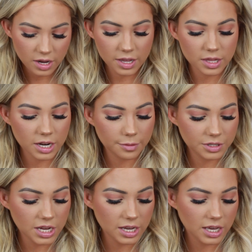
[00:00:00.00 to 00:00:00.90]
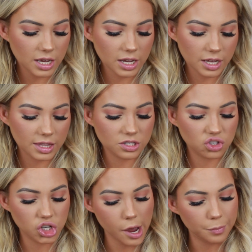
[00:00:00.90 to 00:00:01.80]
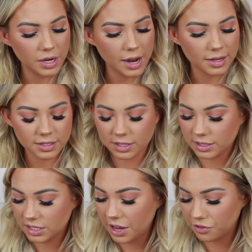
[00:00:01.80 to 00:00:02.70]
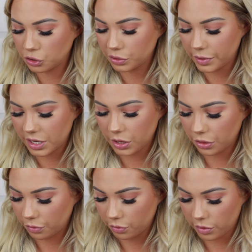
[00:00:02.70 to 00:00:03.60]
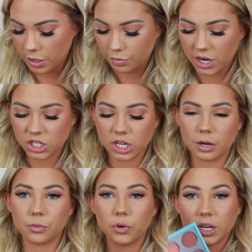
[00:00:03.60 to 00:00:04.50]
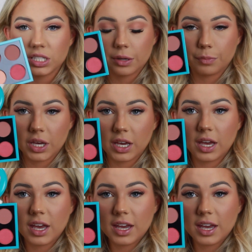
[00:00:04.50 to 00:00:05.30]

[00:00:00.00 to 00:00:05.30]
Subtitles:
And then I'm taking this Japanesque 723 brush and I'm going to dip it